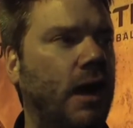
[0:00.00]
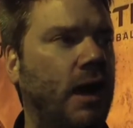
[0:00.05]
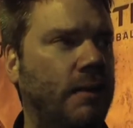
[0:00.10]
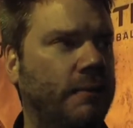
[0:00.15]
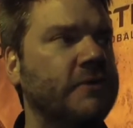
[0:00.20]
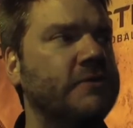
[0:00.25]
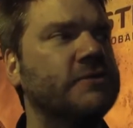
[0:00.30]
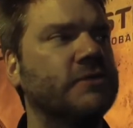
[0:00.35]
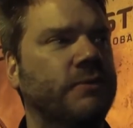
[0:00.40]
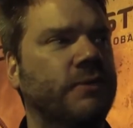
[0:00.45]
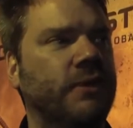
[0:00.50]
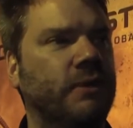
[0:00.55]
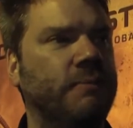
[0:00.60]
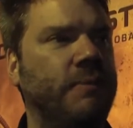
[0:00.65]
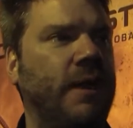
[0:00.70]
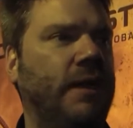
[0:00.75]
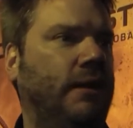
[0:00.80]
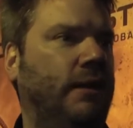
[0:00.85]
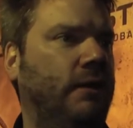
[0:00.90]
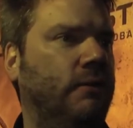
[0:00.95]
This is a real
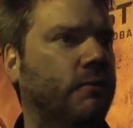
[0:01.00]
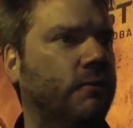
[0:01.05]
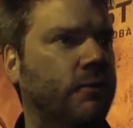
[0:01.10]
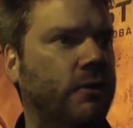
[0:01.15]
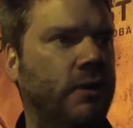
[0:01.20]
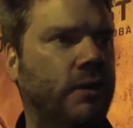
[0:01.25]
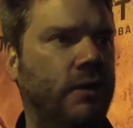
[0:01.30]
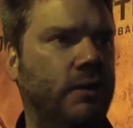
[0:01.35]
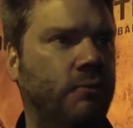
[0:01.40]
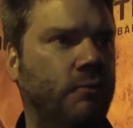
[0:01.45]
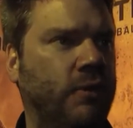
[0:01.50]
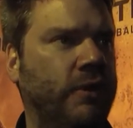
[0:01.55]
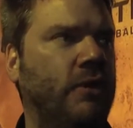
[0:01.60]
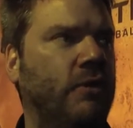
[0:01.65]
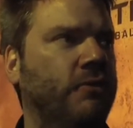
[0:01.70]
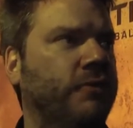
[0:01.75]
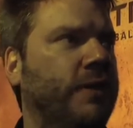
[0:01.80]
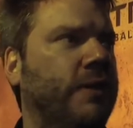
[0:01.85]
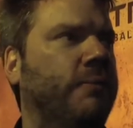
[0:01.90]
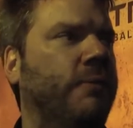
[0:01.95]
beta. We
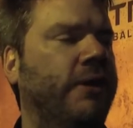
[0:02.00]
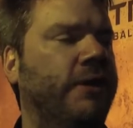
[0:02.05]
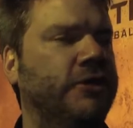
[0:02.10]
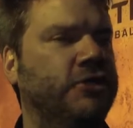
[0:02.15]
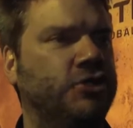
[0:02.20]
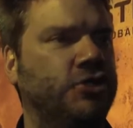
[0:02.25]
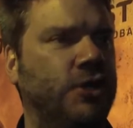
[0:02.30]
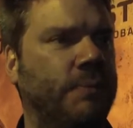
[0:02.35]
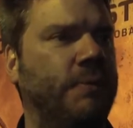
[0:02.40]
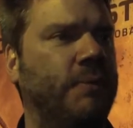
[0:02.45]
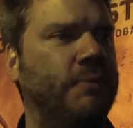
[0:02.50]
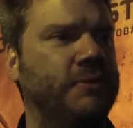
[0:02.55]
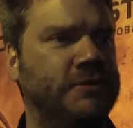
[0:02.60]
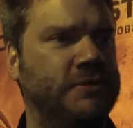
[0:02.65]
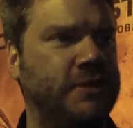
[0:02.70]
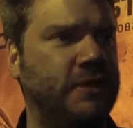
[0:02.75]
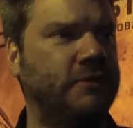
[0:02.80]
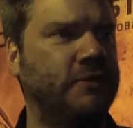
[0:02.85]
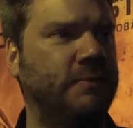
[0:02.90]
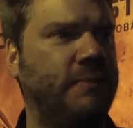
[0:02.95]
don't think we're going to ship what we
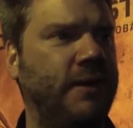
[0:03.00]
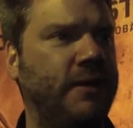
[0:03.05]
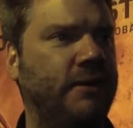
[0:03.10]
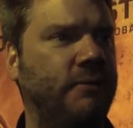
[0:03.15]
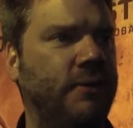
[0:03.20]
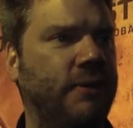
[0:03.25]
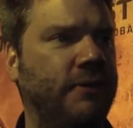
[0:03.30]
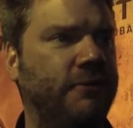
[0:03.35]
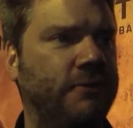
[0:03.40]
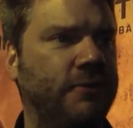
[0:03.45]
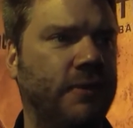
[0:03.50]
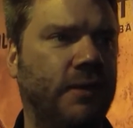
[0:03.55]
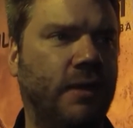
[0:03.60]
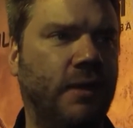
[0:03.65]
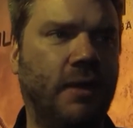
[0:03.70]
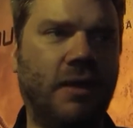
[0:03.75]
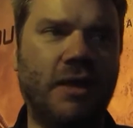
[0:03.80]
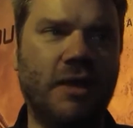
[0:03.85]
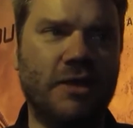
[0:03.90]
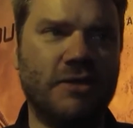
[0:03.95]
start the beta with.
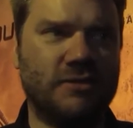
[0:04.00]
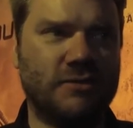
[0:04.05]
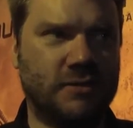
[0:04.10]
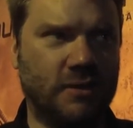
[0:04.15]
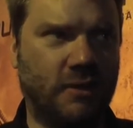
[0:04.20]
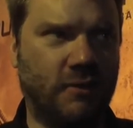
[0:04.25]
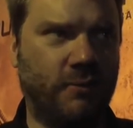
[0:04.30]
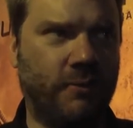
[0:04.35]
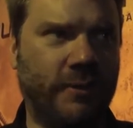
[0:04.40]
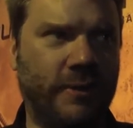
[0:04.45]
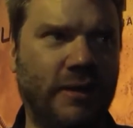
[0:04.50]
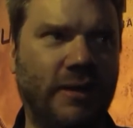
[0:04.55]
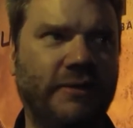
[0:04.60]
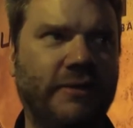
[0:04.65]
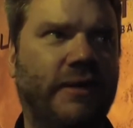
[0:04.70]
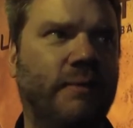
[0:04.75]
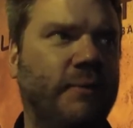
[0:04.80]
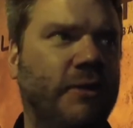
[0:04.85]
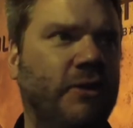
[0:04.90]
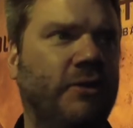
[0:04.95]
So we're going to let
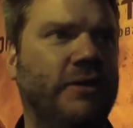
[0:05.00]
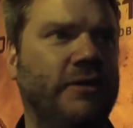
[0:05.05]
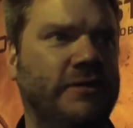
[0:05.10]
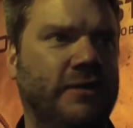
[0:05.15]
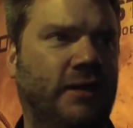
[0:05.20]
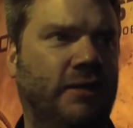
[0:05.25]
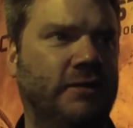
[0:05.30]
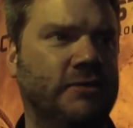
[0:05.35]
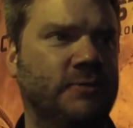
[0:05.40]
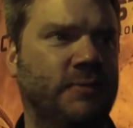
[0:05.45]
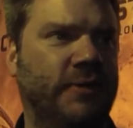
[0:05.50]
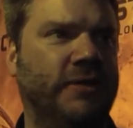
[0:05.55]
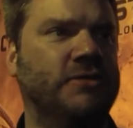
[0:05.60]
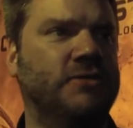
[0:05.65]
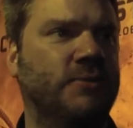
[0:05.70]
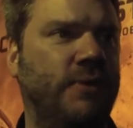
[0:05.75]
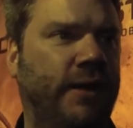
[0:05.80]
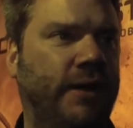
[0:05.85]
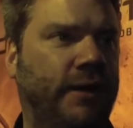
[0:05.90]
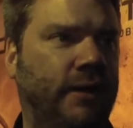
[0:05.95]
the community tell us when
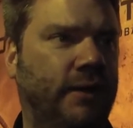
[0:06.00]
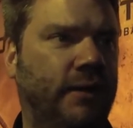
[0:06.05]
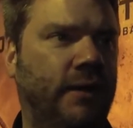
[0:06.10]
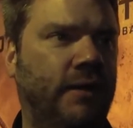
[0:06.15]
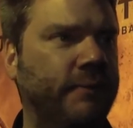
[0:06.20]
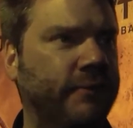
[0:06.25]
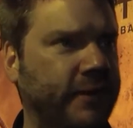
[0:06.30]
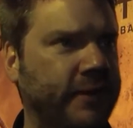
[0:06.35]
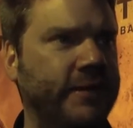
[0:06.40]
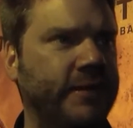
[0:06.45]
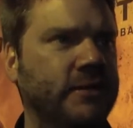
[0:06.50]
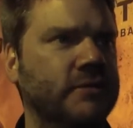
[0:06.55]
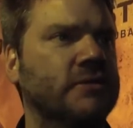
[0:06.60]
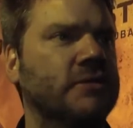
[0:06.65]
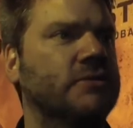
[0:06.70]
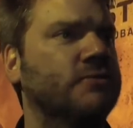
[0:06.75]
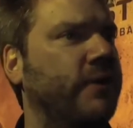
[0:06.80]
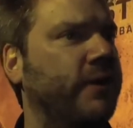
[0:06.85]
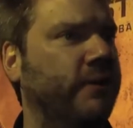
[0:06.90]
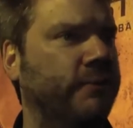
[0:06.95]
it's ready. And when they tell us
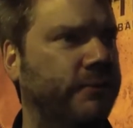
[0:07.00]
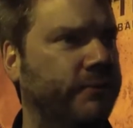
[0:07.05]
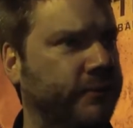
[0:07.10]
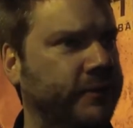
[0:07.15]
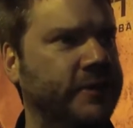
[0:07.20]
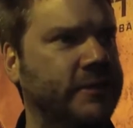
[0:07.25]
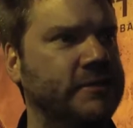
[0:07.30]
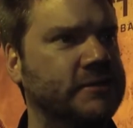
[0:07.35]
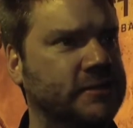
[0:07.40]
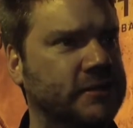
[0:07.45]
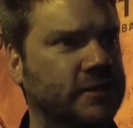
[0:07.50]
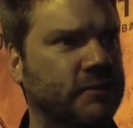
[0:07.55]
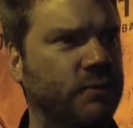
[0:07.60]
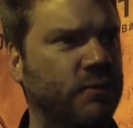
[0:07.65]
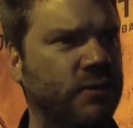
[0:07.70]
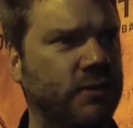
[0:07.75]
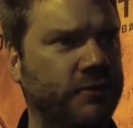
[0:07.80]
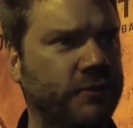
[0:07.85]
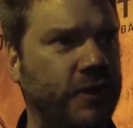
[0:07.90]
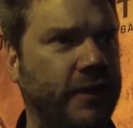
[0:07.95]
it's ready, we'll release it.
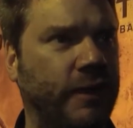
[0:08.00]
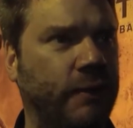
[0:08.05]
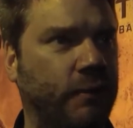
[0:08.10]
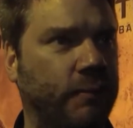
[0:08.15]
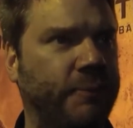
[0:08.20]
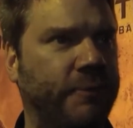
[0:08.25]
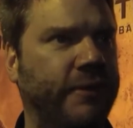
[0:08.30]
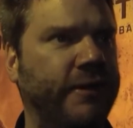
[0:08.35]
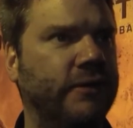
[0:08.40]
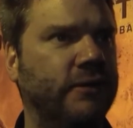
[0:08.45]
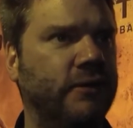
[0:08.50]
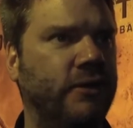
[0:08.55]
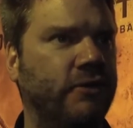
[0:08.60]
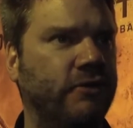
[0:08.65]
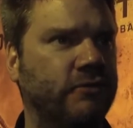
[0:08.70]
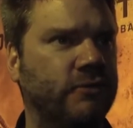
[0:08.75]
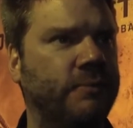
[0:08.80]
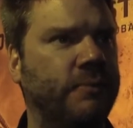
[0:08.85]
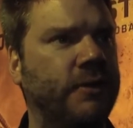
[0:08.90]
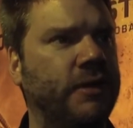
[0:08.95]
We're thinking we're pretty
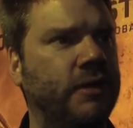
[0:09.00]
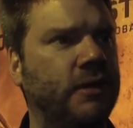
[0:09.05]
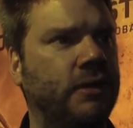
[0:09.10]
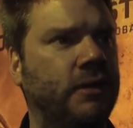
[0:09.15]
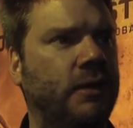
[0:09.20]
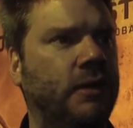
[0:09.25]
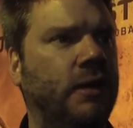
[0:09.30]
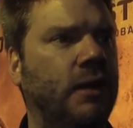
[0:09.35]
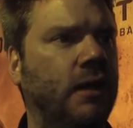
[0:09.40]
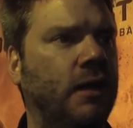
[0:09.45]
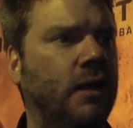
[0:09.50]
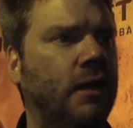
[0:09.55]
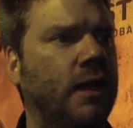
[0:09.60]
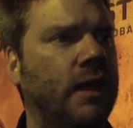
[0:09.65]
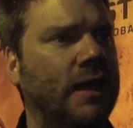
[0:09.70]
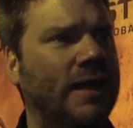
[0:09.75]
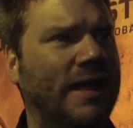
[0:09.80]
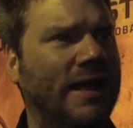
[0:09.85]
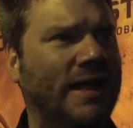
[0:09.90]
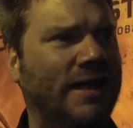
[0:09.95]
close, we're pretty good.
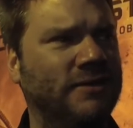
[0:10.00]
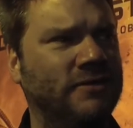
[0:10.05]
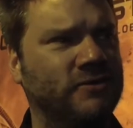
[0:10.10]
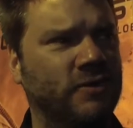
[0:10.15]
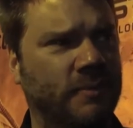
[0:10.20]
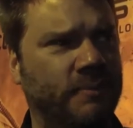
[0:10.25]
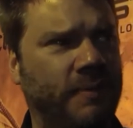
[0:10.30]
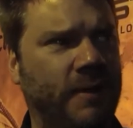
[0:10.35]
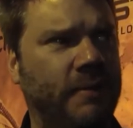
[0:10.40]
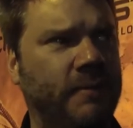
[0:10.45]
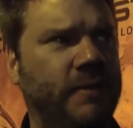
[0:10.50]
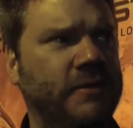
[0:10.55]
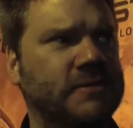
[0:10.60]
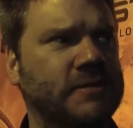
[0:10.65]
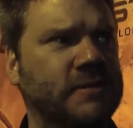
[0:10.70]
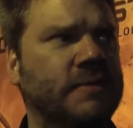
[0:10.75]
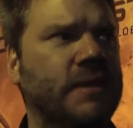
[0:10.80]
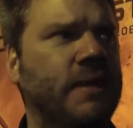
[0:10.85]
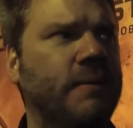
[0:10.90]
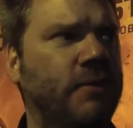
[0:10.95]
And so it'll probably be
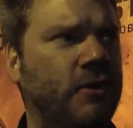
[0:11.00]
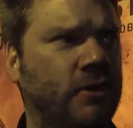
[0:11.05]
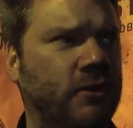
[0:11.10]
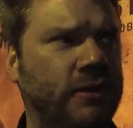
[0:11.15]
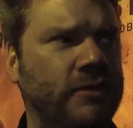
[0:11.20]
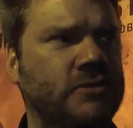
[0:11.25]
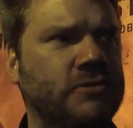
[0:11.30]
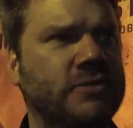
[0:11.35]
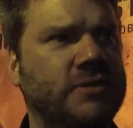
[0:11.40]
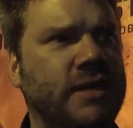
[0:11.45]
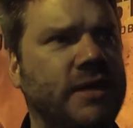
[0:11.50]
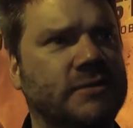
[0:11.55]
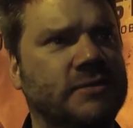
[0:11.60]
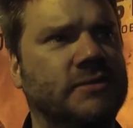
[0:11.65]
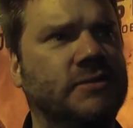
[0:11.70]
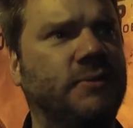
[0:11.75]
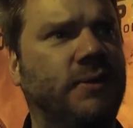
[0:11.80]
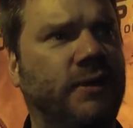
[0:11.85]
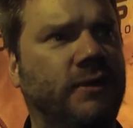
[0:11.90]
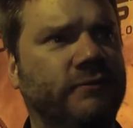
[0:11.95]
sometime early
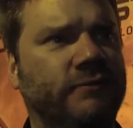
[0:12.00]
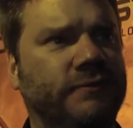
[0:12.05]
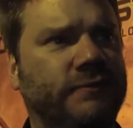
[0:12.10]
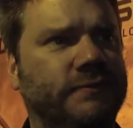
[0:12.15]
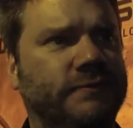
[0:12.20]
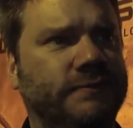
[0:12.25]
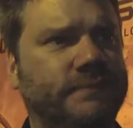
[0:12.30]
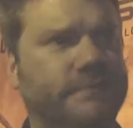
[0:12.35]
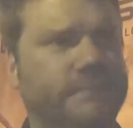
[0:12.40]
2012.